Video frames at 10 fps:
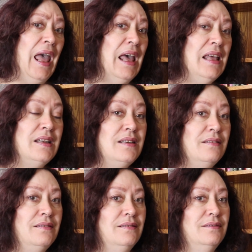And
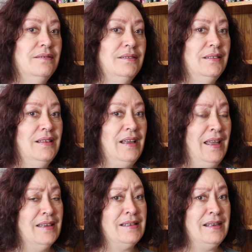it
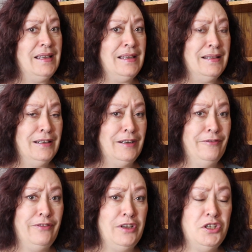has an alien
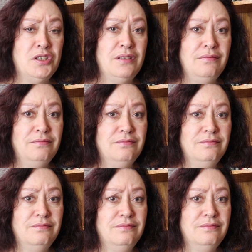invasion.
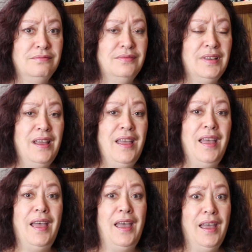
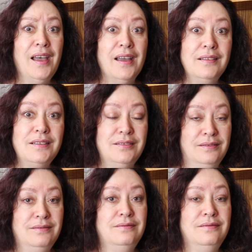And
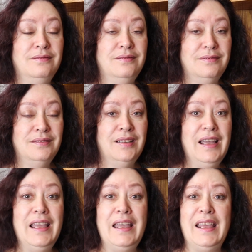
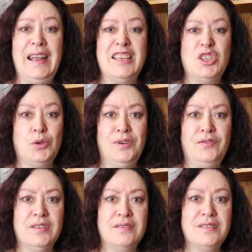it has
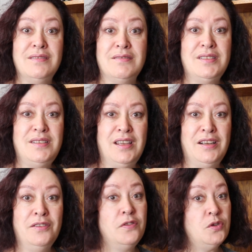griffins
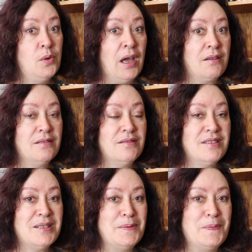instead of
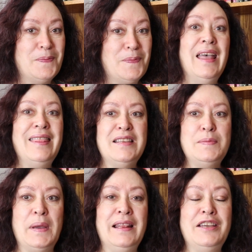dragons.
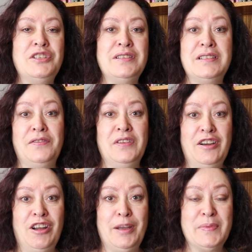That's my Legends of
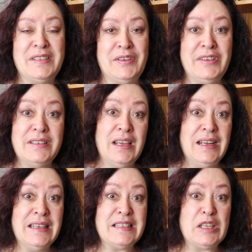Lairheim series,
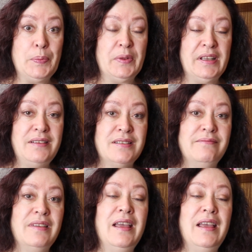and it's complete.